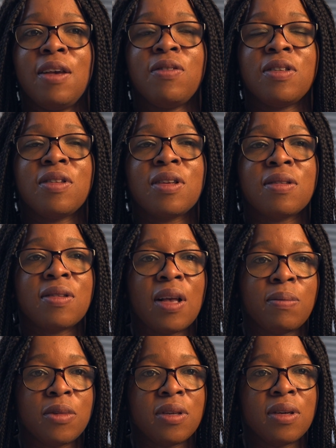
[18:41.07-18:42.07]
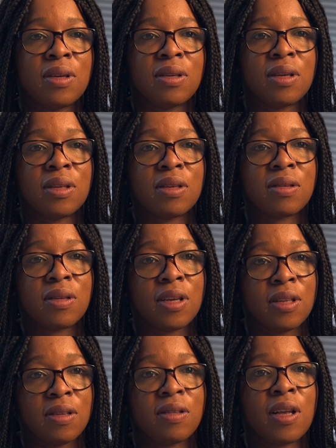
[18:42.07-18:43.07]
if it's accepted in
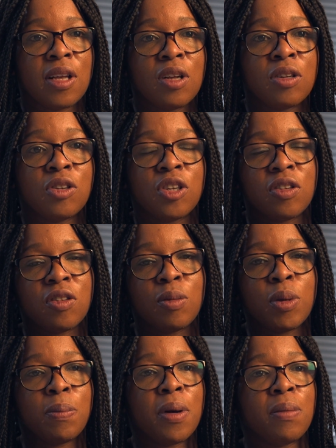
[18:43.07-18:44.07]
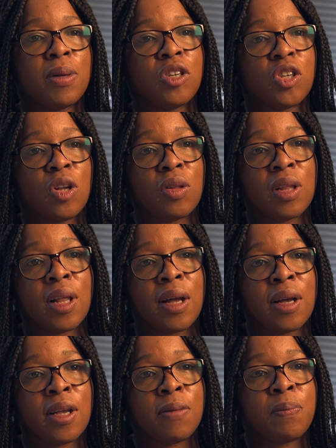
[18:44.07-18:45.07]
the Psychologist to be published
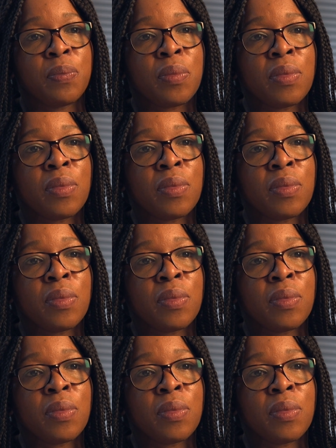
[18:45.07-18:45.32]
online,